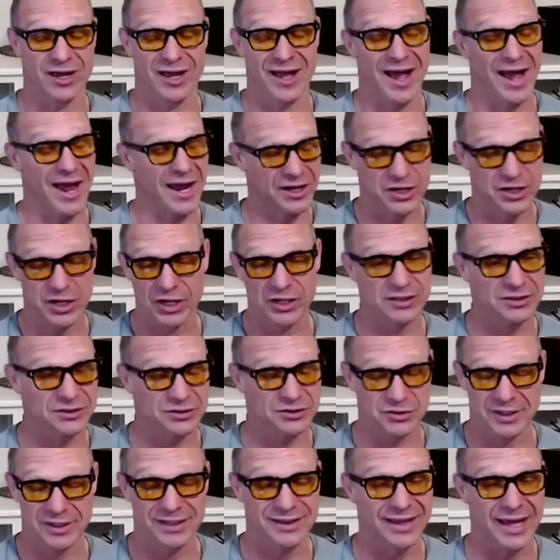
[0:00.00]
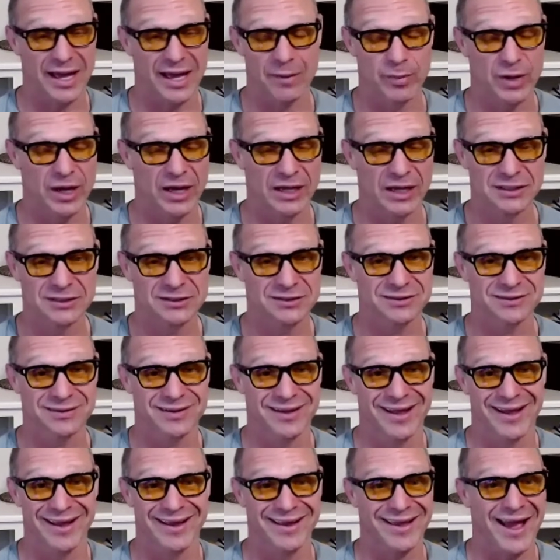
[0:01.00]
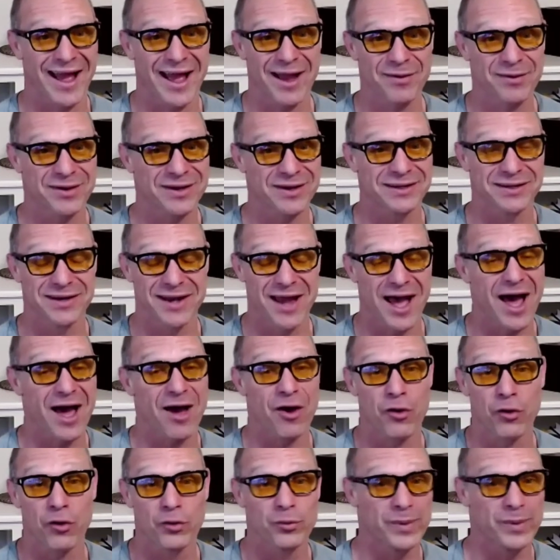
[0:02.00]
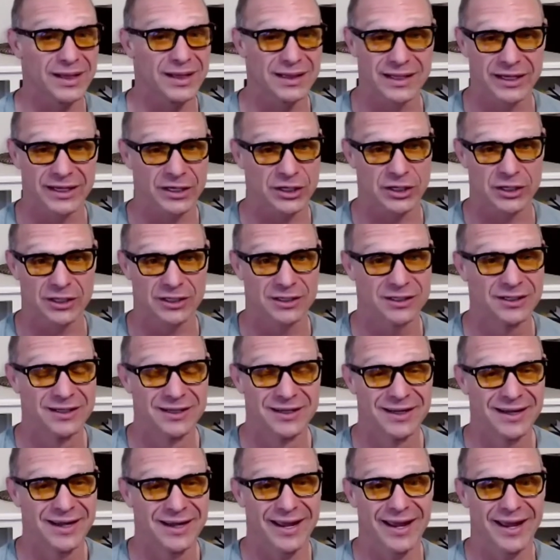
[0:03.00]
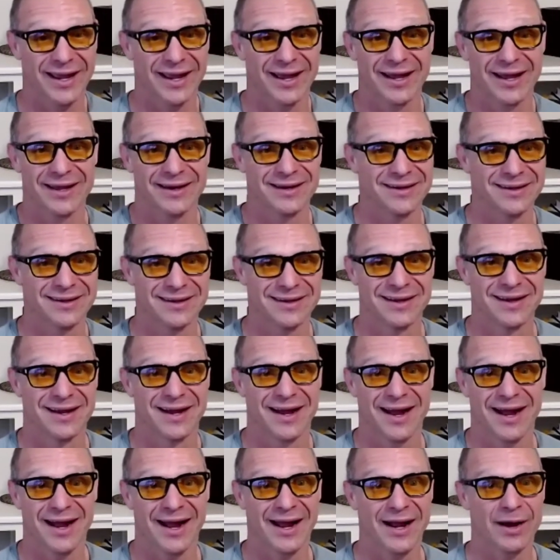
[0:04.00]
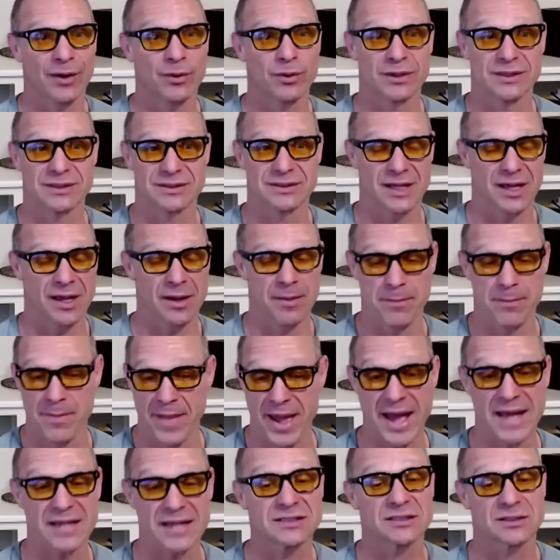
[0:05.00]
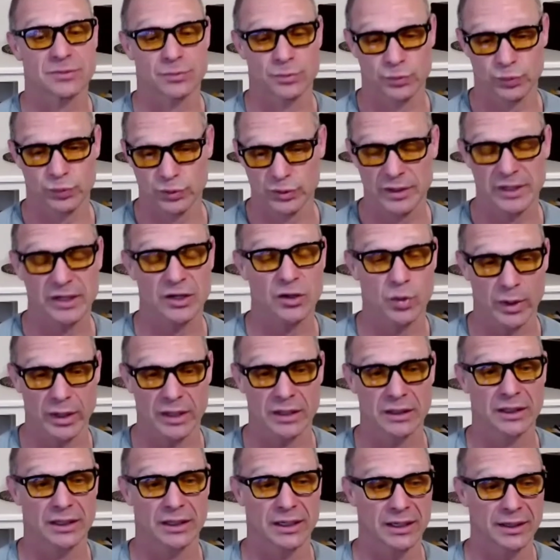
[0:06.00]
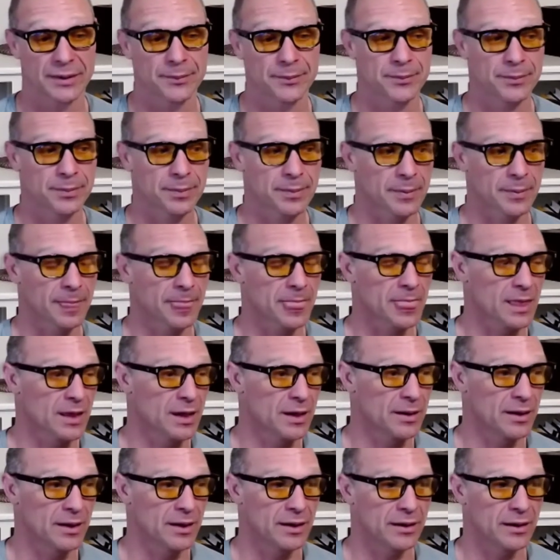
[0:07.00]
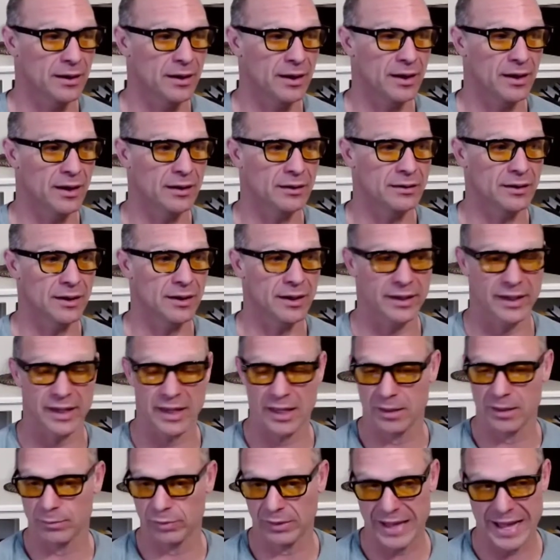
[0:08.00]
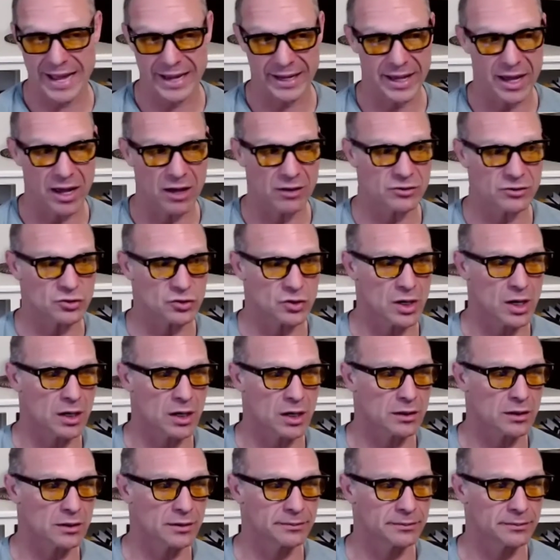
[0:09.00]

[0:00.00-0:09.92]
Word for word: I couldn't drink that much. Like I could not hold my liquor, and I was a mess pretty quickly. And again, blackout drunk.